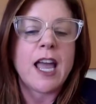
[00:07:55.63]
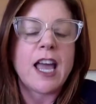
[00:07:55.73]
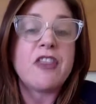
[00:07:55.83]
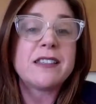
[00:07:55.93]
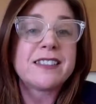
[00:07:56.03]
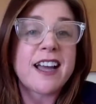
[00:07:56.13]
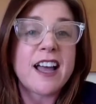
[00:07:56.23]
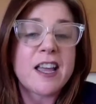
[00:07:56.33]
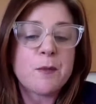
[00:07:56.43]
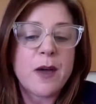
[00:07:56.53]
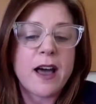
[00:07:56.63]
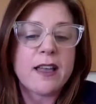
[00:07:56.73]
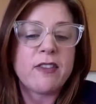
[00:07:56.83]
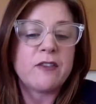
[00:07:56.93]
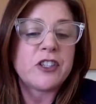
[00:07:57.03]
At this time,
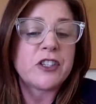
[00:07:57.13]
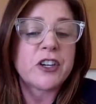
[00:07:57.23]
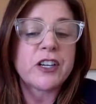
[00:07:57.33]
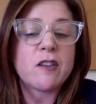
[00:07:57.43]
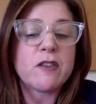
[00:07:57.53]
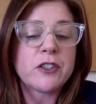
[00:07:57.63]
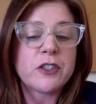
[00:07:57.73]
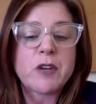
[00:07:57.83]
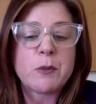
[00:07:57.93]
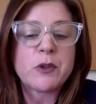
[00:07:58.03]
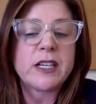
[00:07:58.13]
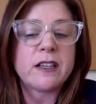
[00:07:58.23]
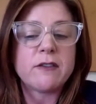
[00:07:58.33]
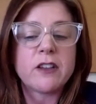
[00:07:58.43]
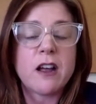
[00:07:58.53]
I'd love to turn it over to
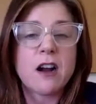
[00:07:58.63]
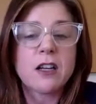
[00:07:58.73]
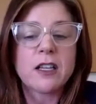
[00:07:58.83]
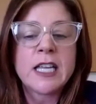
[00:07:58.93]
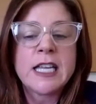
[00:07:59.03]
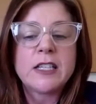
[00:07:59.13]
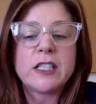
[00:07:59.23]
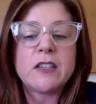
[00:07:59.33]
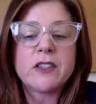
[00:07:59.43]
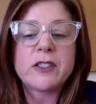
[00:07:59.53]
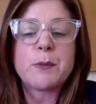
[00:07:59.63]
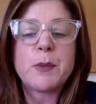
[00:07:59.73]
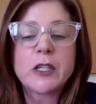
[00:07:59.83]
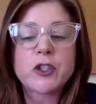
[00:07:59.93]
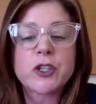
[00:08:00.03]
Representative Clark to give us a
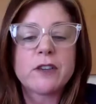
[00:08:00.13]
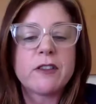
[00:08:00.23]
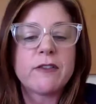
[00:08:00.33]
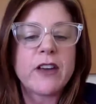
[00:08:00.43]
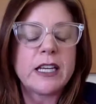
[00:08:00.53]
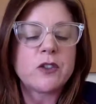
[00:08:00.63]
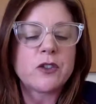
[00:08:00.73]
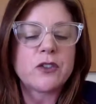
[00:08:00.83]
picture of the financial